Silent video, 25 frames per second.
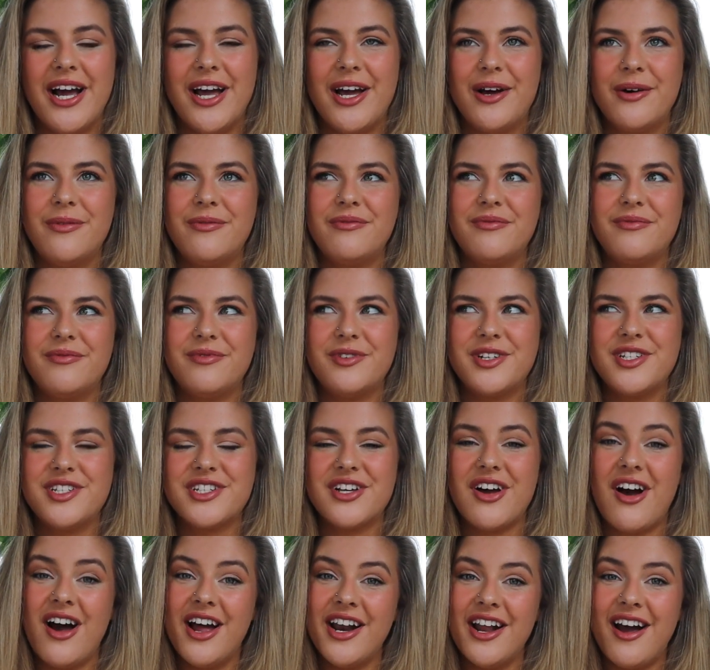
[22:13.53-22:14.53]
It was
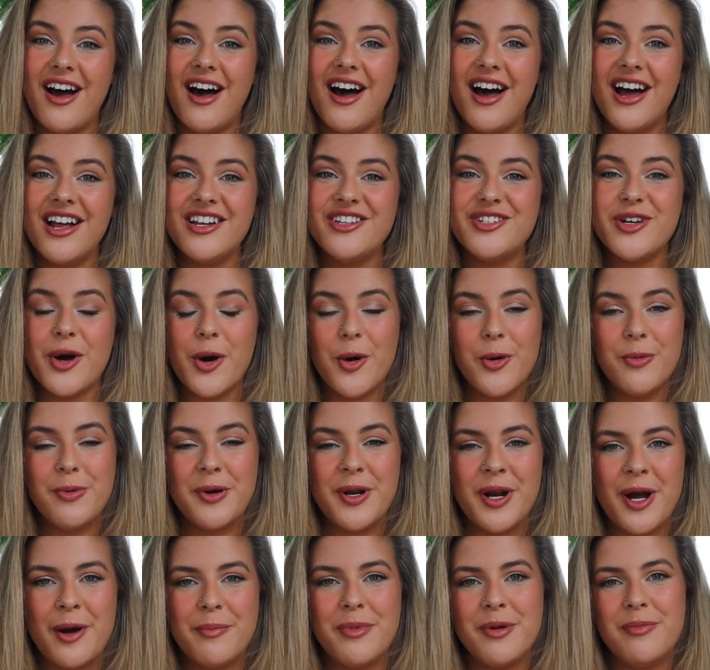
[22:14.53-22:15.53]
kind of hard to
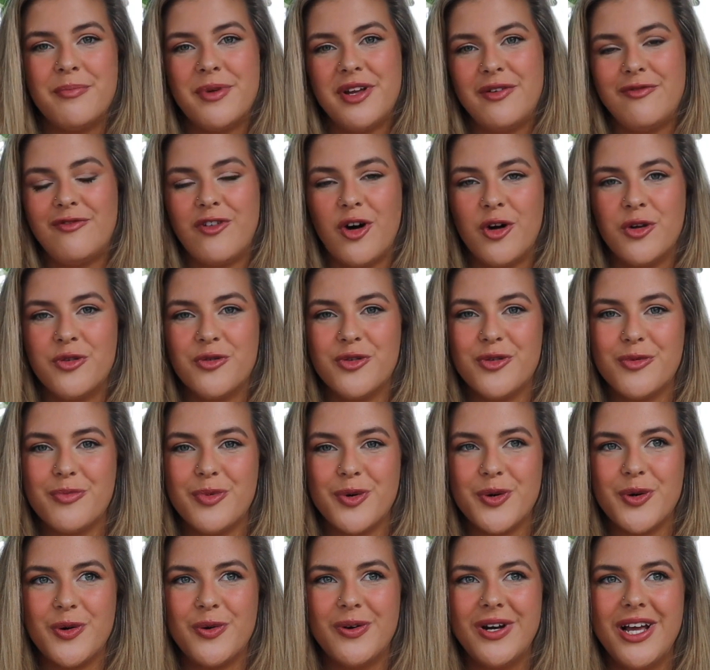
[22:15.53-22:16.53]
open up and be
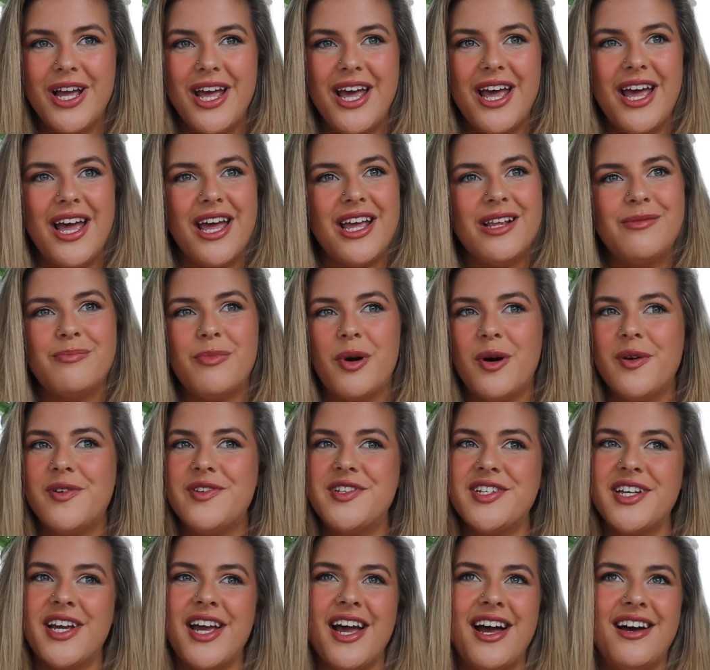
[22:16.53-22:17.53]
vulnerable in
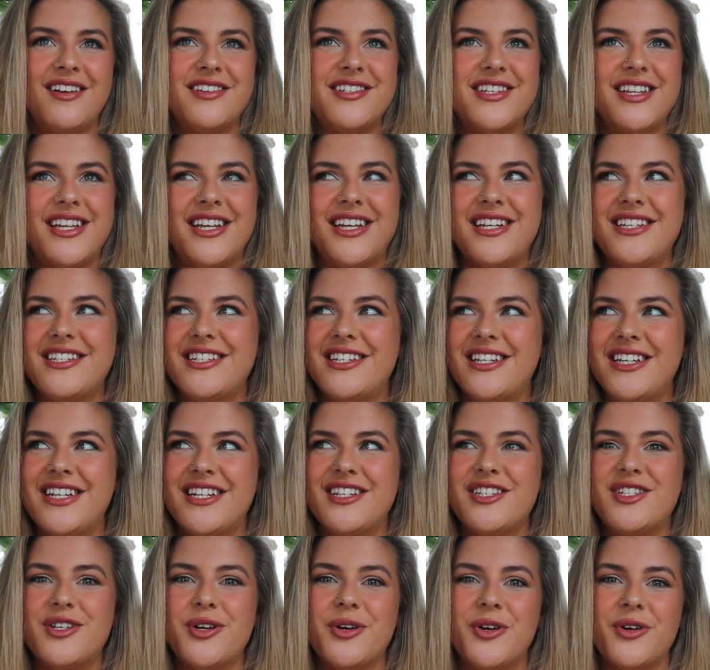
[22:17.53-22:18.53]
posting it out to the
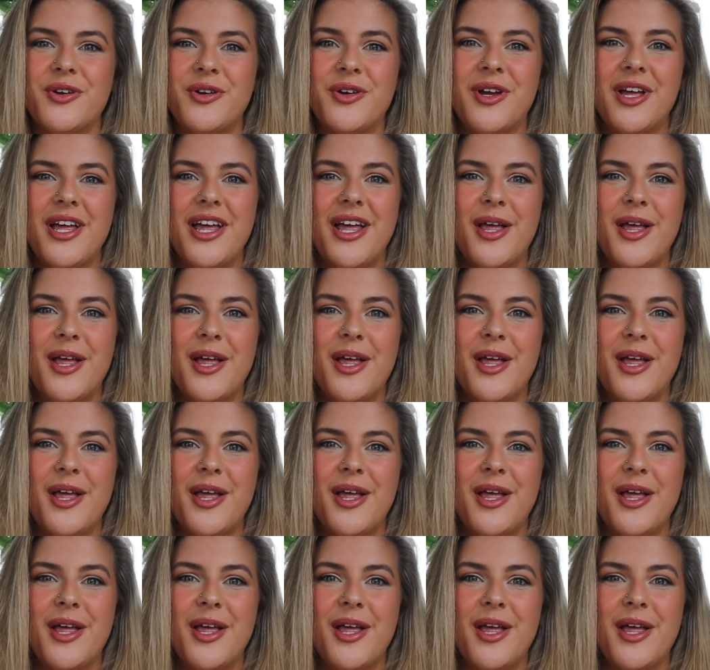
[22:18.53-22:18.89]
internet, so